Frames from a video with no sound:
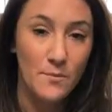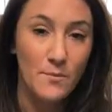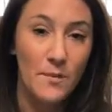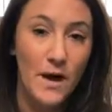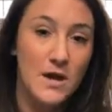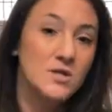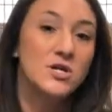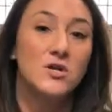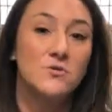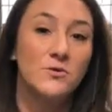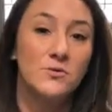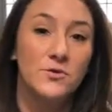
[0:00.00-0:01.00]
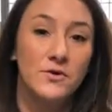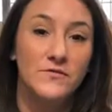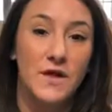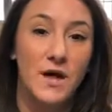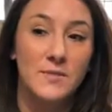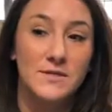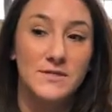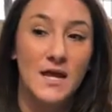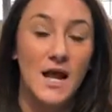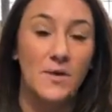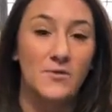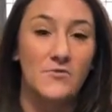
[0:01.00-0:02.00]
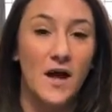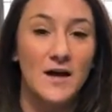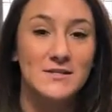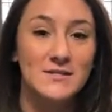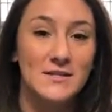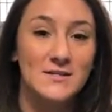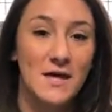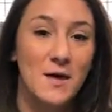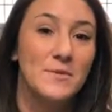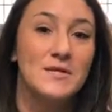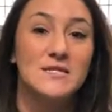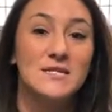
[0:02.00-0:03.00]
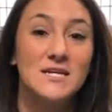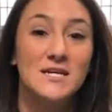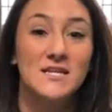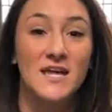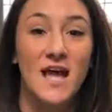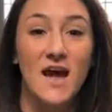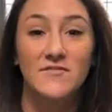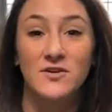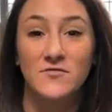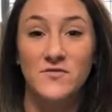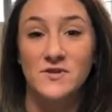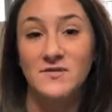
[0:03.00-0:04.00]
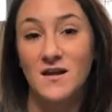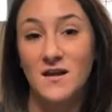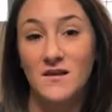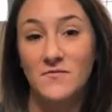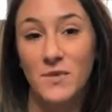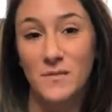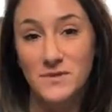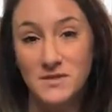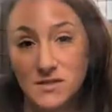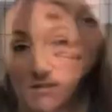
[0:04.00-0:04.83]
My general rule of thumb is that I will vaccinate them until they have their first set of puppy teeth.